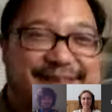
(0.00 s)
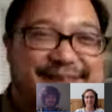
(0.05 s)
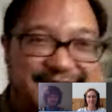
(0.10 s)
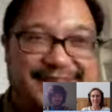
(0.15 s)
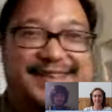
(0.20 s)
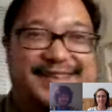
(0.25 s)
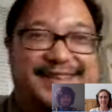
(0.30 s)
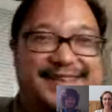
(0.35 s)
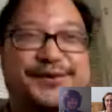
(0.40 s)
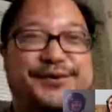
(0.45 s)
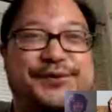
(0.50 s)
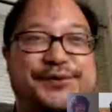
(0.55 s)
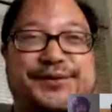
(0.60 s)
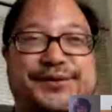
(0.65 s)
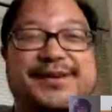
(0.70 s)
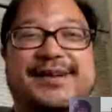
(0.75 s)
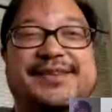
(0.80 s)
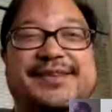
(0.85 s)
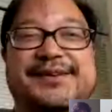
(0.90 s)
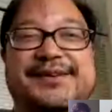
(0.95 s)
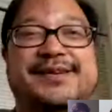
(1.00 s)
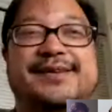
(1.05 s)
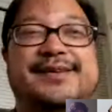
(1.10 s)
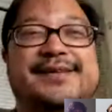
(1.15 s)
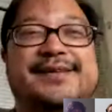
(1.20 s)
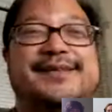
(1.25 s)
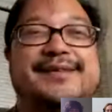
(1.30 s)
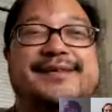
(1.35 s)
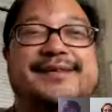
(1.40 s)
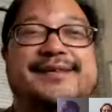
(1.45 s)
so it's a whole
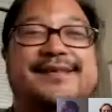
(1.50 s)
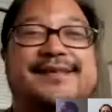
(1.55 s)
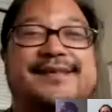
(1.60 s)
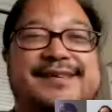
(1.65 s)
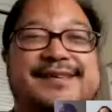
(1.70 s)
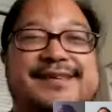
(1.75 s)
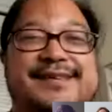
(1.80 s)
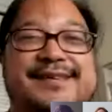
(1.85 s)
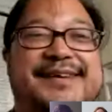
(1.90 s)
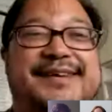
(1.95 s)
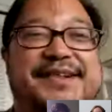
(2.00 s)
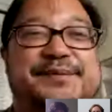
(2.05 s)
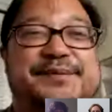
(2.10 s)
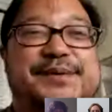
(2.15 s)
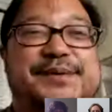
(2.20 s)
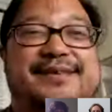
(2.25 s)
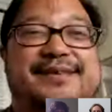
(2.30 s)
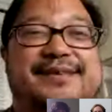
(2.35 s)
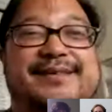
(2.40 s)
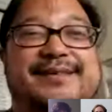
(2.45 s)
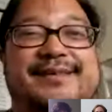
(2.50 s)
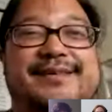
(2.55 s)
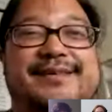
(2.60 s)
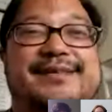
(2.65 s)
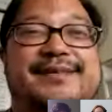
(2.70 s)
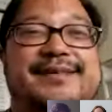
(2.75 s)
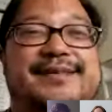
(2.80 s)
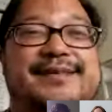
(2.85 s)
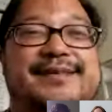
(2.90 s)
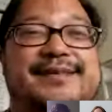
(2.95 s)
other element.
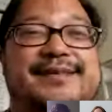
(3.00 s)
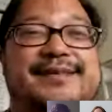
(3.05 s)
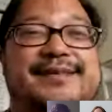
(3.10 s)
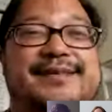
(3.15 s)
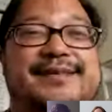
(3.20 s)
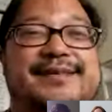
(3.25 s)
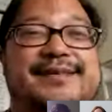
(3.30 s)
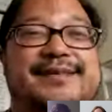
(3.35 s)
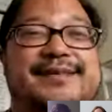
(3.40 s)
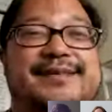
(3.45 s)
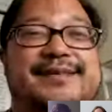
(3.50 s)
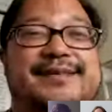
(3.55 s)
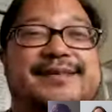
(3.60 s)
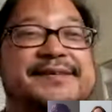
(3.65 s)
Yeah.